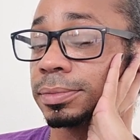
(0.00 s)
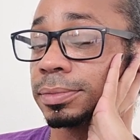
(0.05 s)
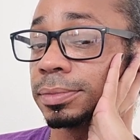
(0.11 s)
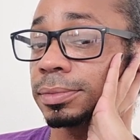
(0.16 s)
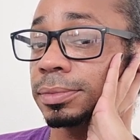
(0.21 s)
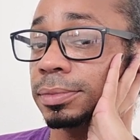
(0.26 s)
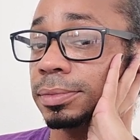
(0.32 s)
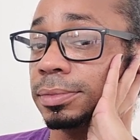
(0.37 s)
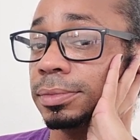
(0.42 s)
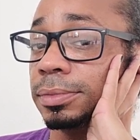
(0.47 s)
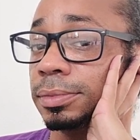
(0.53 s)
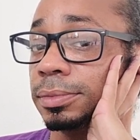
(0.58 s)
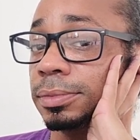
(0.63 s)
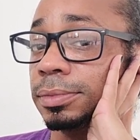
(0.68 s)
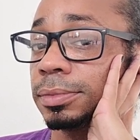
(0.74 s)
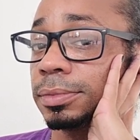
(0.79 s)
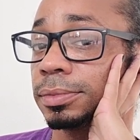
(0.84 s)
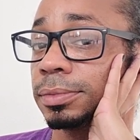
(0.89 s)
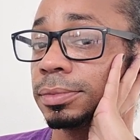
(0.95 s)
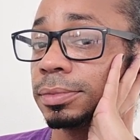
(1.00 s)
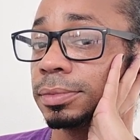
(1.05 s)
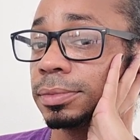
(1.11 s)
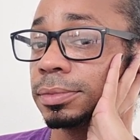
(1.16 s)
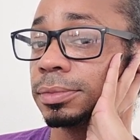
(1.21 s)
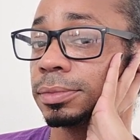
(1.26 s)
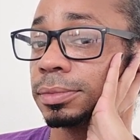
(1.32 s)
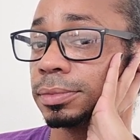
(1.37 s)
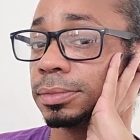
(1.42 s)

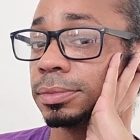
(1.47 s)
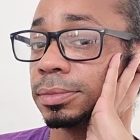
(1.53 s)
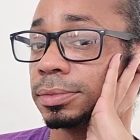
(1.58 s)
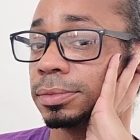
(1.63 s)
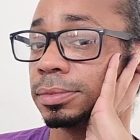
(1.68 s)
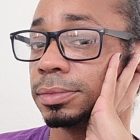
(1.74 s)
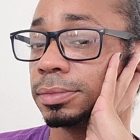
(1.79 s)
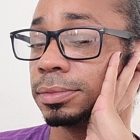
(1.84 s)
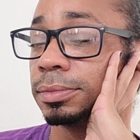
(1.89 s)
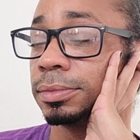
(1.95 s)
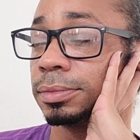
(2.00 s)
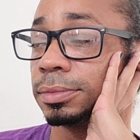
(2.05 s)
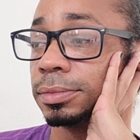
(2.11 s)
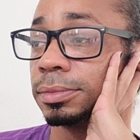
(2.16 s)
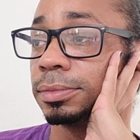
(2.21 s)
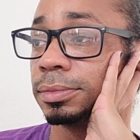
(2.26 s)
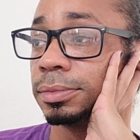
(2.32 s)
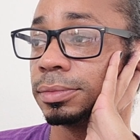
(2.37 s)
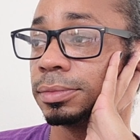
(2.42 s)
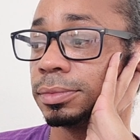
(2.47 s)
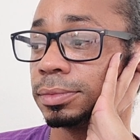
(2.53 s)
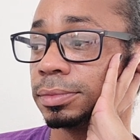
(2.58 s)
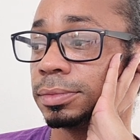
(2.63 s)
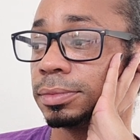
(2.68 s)
(no one is talking)